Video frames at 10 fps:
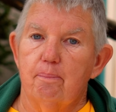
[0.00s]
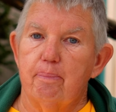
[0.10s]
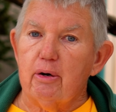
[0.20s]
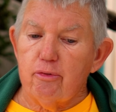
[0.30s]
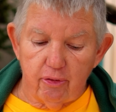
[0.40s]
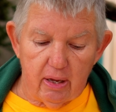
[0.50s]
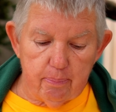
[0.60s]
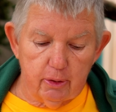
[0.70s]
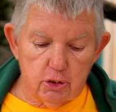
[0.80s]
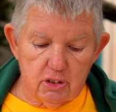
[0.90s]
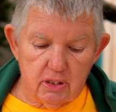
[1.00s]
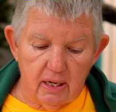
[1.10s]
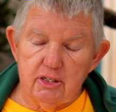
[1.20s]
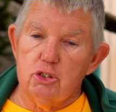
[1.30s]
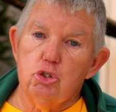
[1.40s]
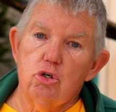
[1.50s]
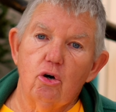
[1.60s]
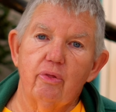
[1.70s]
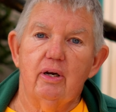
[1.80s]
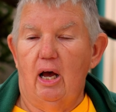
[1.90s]
butterfly bushes, and did you
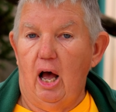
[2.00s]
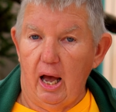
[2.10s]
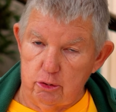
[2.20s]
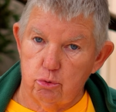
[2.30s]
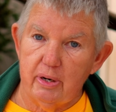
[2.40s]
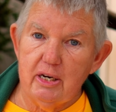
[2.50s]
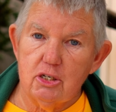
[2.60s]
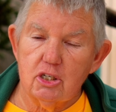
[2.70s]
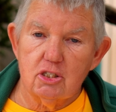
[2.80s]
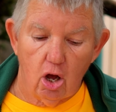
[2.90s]
know that hydrangeas